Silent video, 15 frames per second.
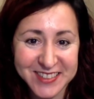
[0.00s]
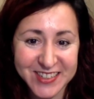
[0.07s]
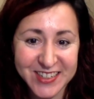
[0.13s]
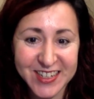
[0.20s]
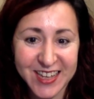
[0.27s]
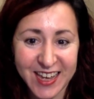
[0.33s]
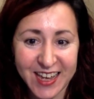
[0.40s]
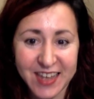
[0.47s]
to
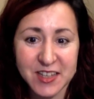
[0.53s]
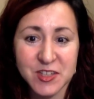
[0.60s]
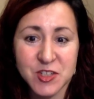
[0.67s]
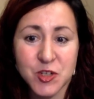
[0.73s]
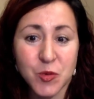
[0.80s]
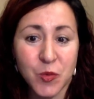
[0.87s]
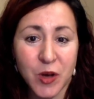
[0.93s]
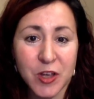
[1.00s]

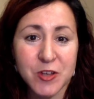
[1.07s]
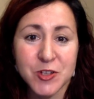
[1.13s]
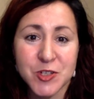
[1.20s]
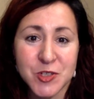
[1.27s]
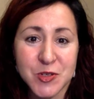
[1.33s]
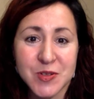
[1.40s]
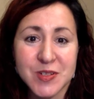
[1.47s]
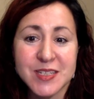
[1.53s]
gauge what your
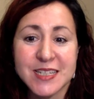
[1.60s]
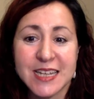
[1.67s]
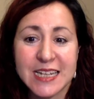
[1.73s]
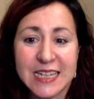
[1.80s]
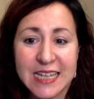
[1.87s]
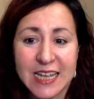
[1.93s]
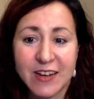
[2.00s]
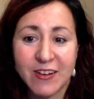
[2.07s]
students can
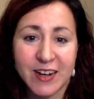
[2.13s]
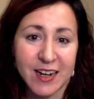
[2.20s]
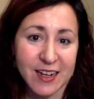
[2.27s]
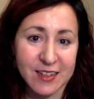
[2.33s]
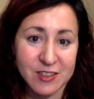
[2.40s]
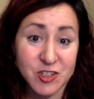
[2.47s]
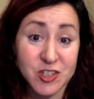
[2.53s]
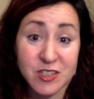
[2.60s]
hear in
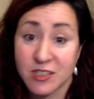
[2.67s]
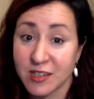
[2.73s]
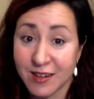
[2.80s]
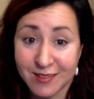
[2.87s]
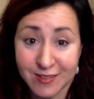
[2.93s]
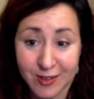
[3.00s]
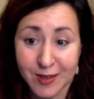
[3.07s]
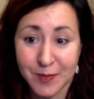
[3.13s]
English in
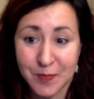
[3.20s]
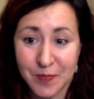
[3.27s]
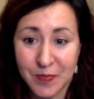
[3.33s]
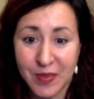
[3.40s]
general.